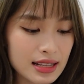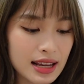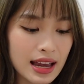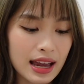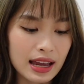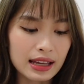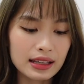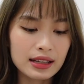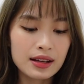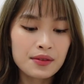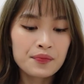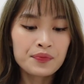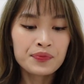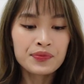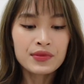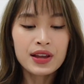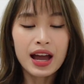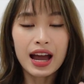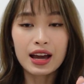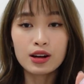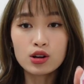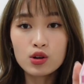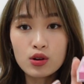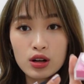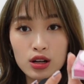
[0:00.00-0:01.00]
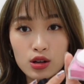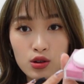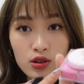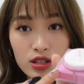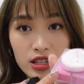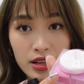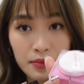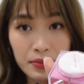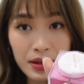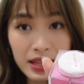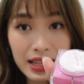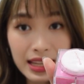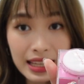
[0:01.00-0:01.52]
And I know it looks a
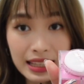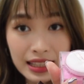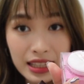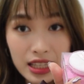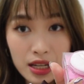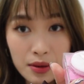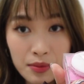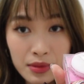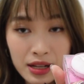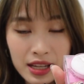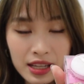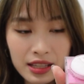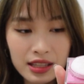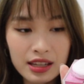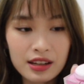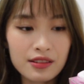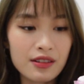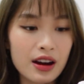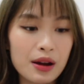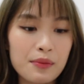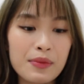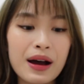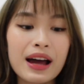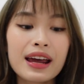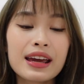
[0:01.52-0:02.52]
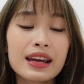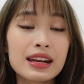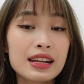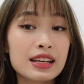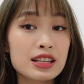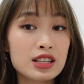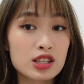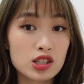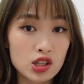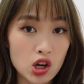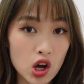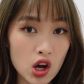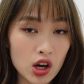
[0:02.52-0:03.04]
bit intimidating, right? But it
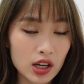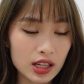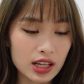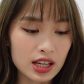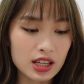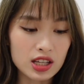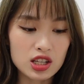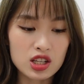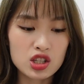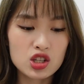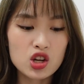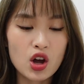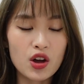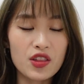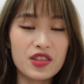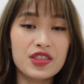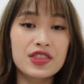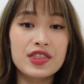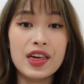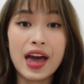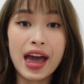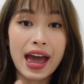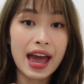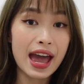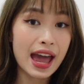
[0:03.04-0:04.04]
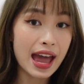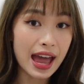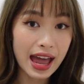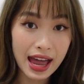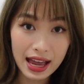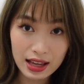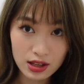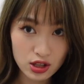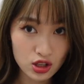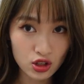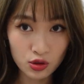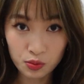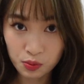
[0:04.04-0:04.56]
is not. It's not
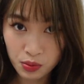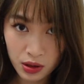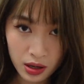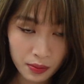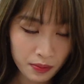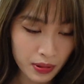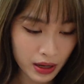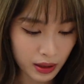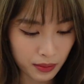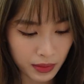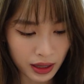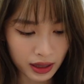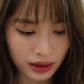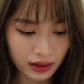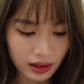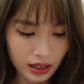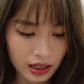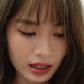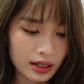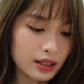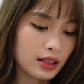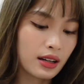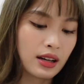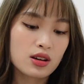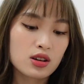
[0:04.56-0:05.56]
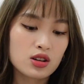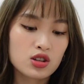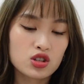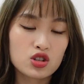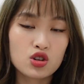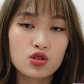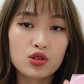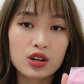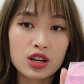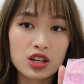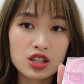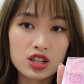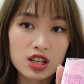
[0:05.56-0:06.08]
that super pigmented. So
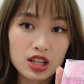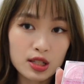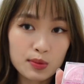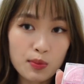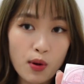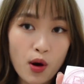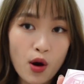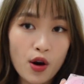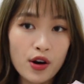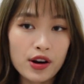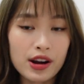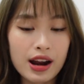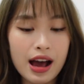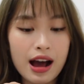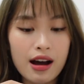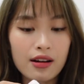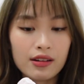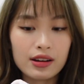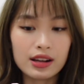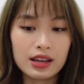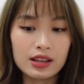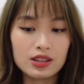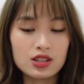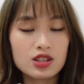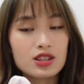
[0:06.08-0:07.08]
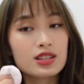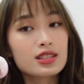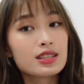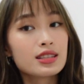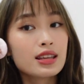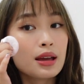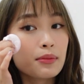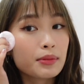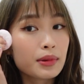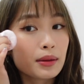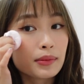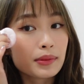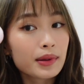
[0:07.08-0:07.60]
you can just pour it out and just
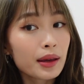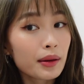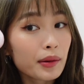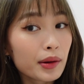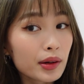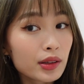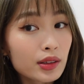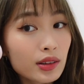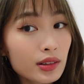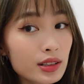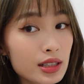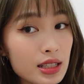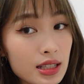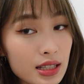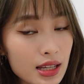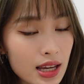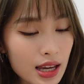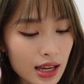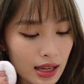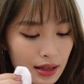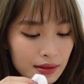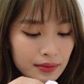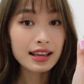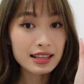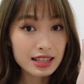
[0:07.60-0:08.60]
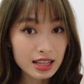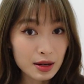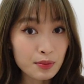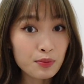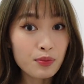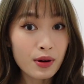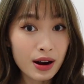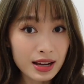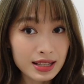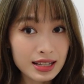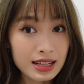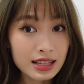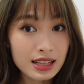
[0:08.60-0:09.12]
dab on your skin. And
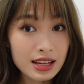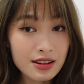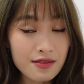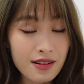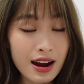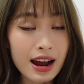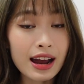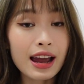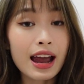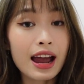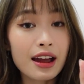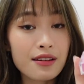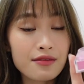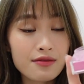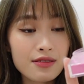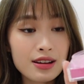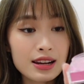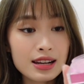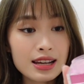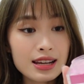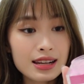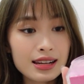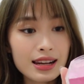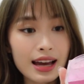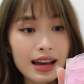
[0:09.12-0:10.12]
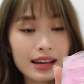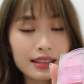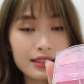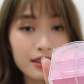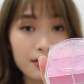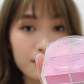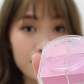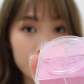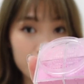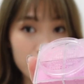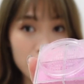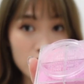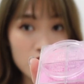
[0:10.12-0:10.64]
surprisingly, right, I really like the
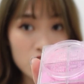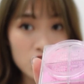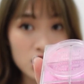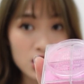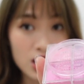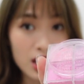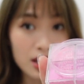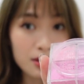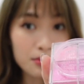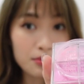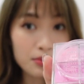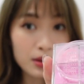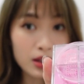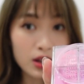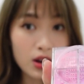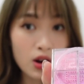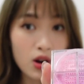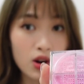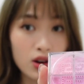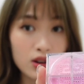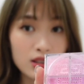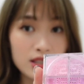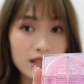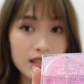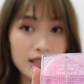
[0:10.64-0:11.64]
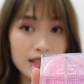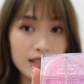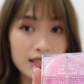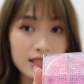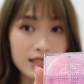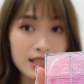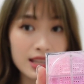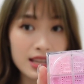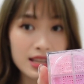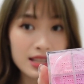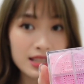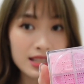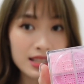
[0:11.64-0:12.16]
first shade because it is
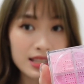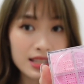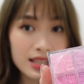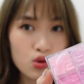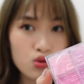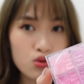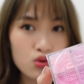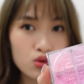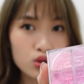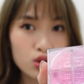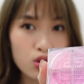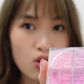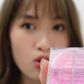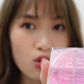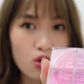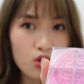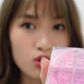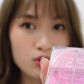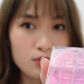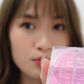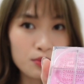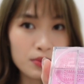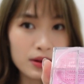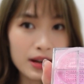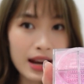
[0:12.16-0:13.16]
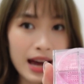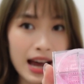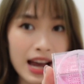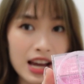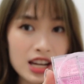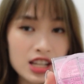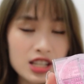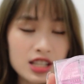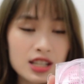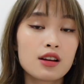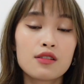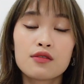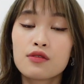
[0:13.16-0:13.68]
this cool tone
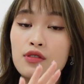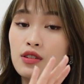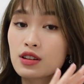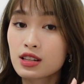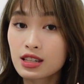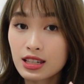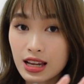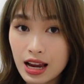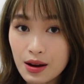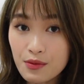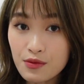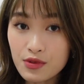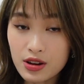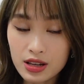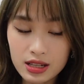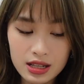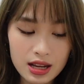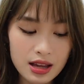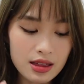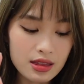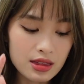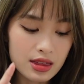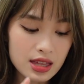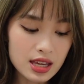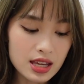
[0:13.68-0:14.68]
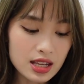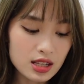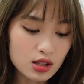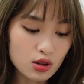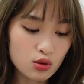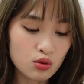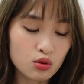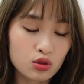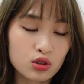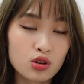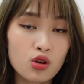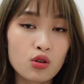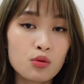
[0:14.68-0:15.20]
blush. For some reason, this
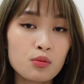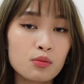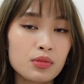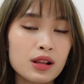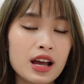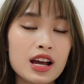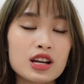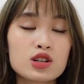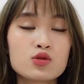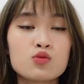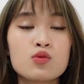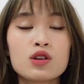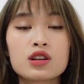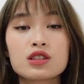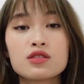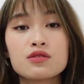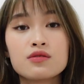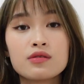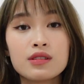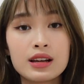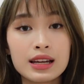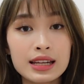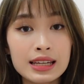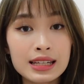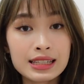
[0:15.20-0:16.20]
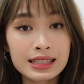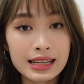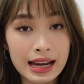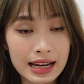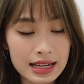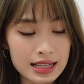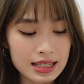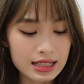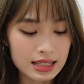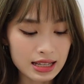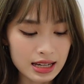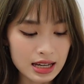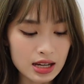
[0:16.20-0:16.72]
cool tone blush works really
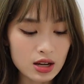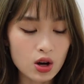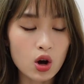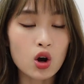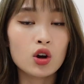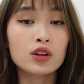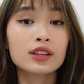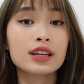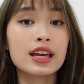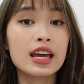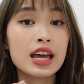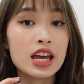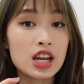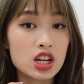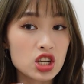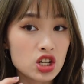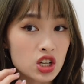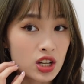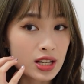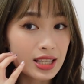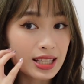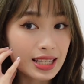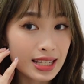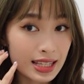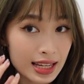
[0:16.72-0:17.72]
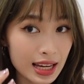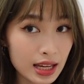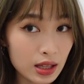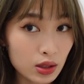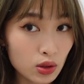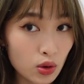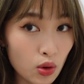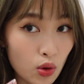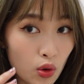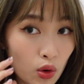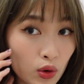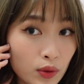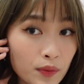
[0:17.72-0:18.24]
nicely on Asian skin
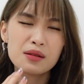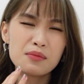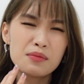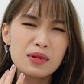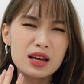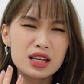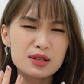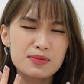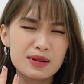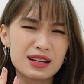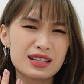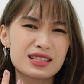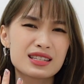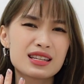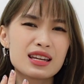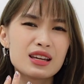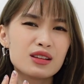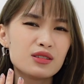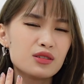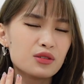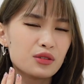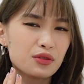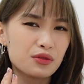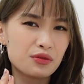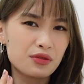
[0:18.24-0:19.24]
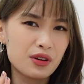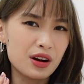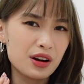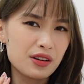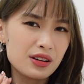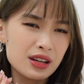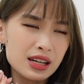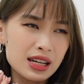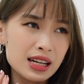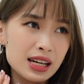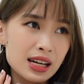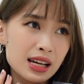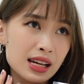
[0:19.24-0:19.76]
tone. It makes my skin look
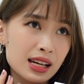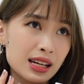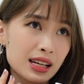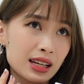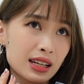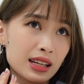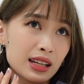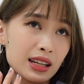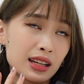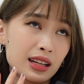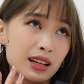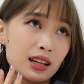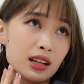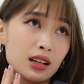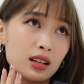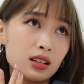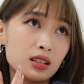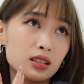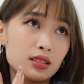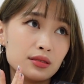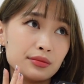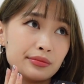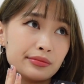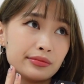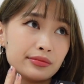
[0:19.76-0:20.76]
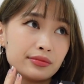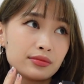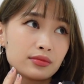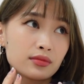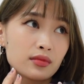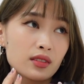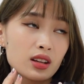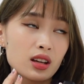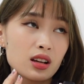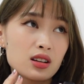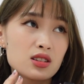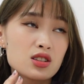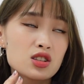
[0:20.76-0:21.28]
very
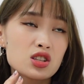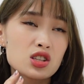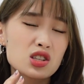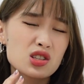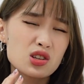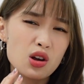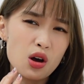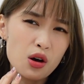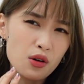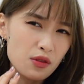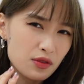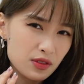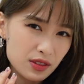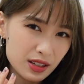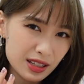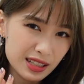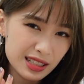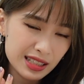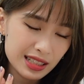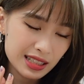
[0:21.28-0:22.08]
soft.